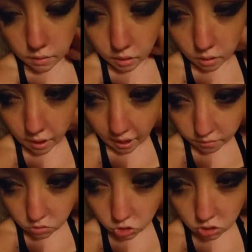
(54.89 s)
I think on
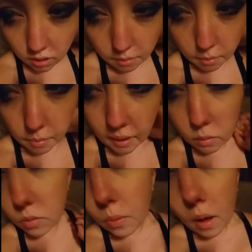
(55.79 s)
average today my
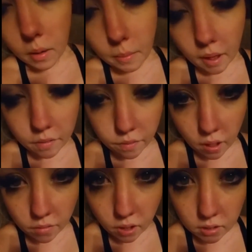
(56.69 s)
pain was probably about a
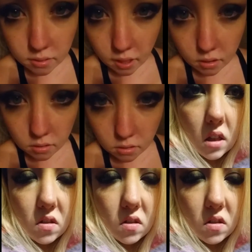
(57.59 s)
5 out of 10.